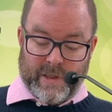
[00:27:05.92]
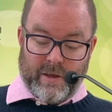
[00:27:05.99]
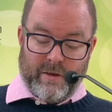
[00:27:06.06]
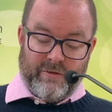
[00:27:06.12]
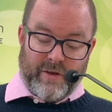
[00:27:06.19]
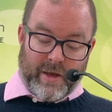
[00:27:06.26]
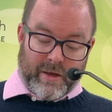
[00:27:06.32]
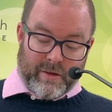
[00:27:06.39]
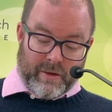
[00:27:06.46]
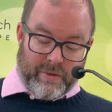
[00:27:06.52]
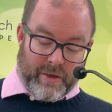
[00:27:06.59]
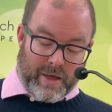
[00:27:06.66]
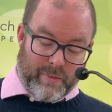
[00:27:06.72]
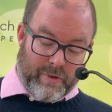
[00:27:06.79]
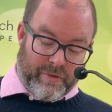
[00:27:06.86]
Secondly,
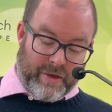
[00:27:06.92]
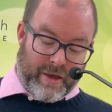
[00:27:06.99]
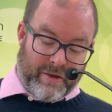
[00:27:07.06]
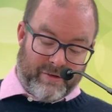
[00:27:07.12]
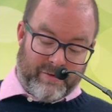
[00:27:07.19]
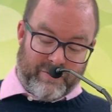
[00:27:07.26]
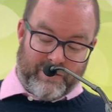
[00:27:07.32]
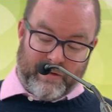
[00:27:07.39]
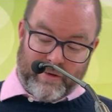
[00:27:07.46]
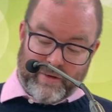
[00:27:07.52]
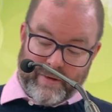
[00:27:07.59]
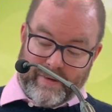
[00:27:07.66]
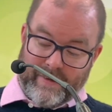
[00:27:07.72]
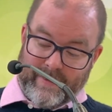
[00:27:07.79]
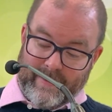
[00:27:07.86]
think about this.
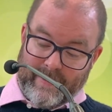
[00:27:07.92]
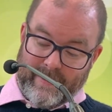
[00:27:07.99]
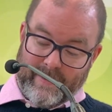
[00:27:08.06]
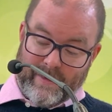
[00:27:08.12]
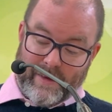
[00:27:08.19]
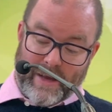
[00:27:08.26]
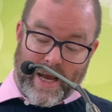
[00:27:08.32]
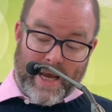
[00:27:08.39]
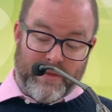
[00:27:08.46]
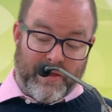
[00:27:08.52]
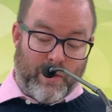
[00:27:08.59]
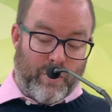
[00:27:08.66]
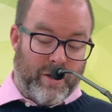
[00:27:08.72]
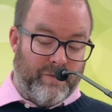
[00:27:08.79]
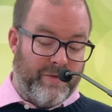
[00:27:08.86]
I
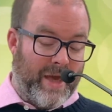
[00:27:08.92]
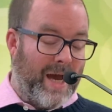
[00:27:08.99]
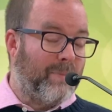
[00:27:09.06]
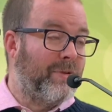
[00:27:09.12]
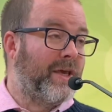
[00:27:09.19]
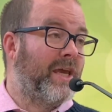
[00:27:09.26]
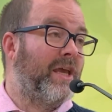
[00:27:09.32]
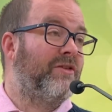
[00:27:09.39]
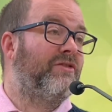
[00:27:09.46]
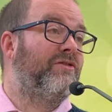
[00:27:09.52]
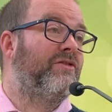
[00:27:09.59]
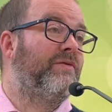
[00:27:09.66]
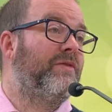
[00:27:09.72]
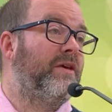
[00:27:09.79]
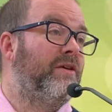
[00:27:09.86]
think one of the
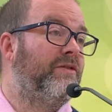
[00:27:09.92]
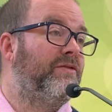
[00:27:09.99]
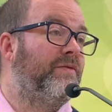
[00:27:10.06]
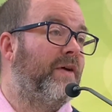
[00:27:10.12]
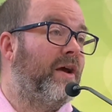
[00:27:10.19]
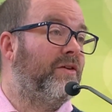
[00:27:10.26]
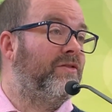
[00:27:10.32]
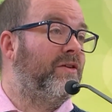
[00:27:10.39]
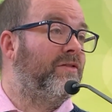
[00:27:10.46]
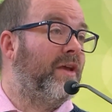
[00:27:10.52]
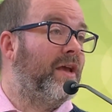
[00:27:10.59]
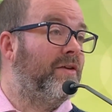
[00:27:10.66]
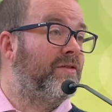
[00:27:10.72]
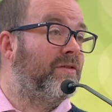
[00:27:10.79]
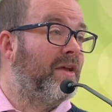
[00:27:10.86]
applications of these verses
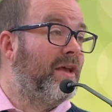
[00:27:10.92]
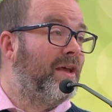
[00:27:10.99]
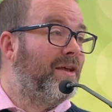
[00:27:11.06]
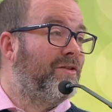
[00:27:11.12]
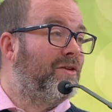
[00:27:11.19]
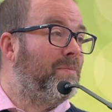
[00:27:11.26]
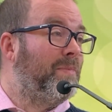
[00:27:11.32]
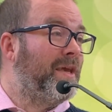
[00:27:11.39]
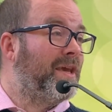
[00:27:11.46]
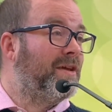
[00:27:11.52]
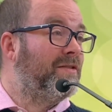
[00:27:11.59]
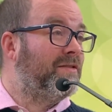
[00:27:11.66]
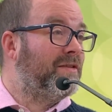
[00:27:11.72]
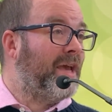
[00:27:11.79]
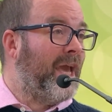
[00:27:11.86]
is to be
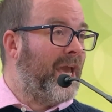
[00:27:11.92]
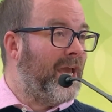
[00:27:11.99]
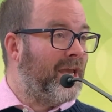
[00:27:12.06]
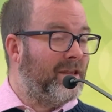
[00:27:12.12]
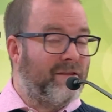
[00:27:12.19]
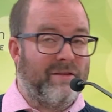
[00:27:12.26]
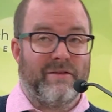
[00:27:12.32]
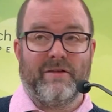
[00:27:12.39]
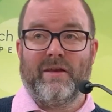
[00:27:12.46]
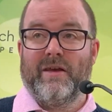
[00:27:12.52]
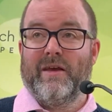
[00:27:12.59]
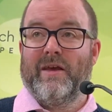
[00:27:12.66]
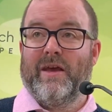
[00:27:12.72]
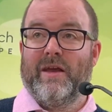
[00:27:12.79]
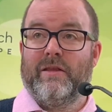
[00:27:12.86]
content
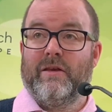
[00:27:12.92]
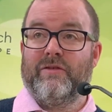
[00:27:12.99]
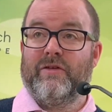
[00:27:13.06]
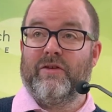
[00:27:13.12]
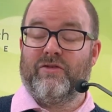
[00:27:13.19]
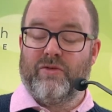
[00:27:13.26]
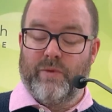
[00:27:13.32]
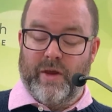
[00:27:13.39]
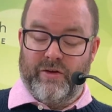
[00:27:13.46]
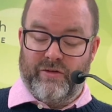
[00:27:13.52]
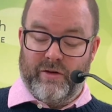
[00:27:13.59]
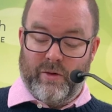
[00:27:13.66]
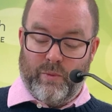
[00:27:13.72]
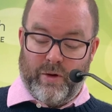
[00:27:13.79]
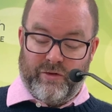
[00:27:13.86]
in the
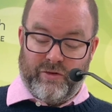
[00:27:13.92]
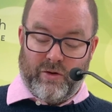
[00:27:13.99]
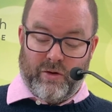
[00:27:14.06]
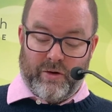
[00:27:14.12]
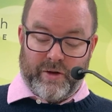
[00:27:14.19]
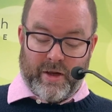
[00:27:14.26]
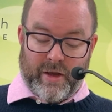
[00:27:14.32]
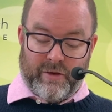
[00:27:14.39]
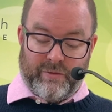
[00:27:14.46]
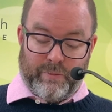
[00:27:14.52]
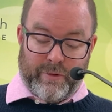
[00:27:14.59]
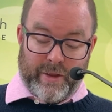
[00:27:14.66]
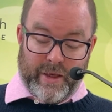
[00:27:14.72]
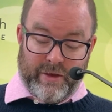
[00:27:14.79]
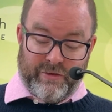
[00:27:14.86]
situation in which God has
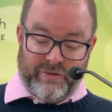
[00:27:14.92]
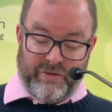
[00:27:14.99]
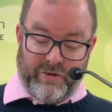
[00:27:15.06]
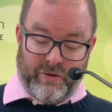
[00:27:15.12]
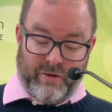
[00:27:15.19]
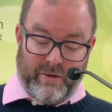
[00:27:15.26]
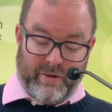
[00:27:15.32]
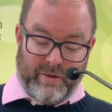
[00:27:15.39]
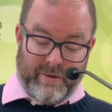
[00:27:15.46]
placed you.